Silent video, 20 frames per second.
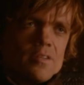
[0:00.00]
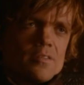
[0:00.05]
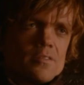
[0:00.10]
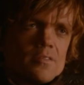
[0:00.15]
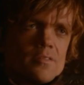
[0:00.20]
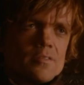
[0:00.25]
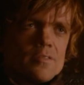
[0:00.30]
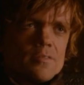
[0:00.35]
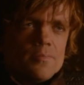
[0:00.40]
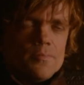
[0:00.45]
that
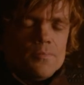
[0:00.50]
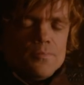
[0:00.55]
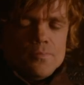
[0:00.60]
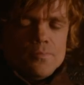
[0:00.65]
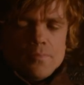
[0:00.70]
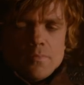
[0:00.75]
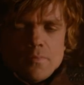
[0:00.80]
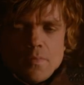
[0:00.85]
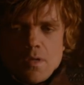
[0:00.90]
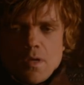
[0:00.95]
Chainmail
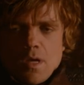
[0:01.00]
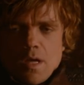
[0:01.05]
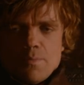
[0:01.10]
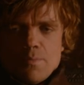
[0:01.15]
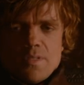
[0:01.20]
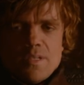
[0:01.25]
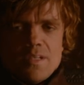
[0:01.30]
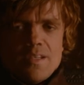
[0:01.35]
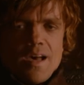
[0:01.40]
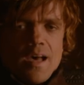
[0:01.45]
Guy gave
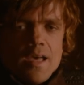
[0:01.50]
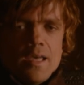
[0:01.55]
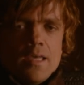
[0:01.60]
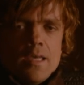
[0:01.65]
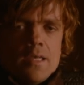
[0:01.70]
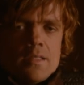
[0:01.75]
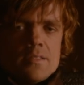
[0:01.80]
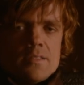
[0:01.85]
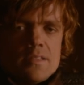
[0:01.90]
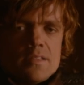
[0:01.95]
the order to
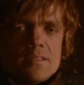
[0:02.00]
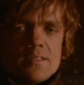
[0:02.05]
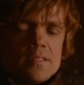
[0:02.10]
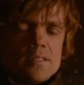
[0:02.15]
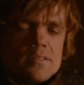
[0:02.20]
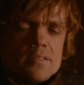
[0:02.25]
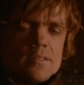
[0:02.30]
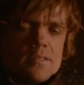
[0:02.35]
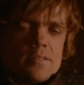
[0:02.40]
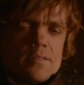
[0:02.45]
kill Papa
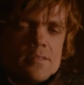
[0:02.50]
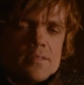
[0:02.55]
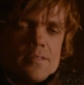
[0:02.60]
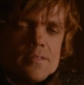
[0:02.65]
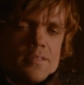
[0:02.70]
Stark,